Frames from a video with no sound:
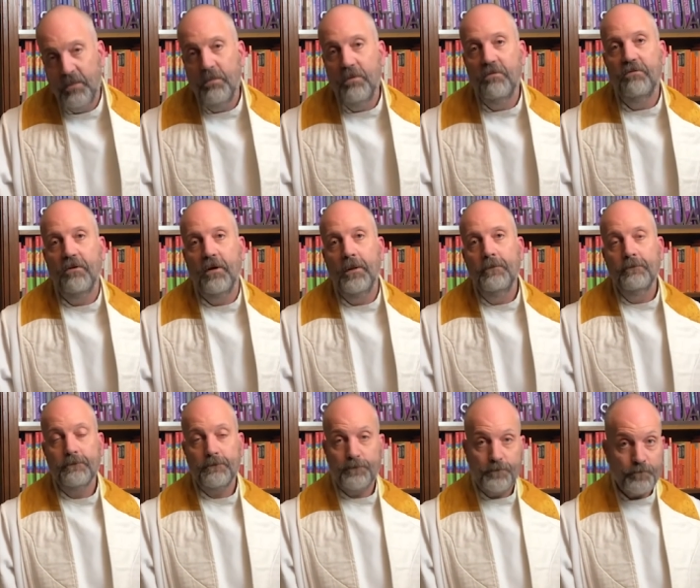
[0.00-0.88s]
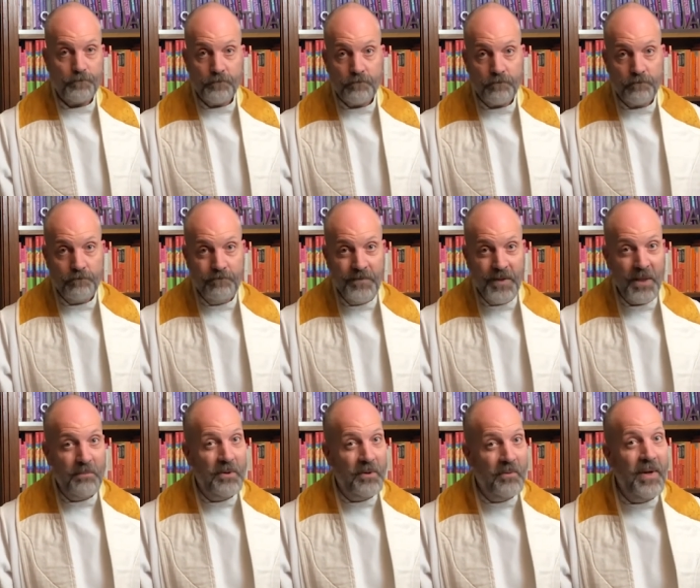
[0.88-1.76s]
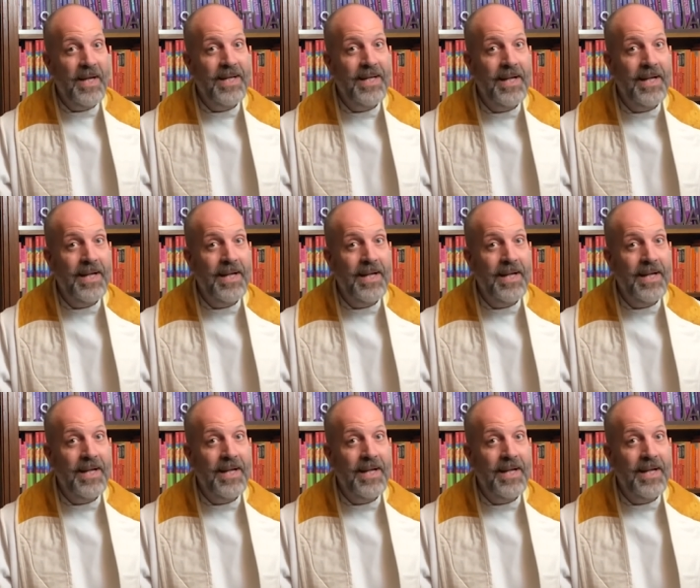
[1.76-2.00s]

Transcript: can be fun, but right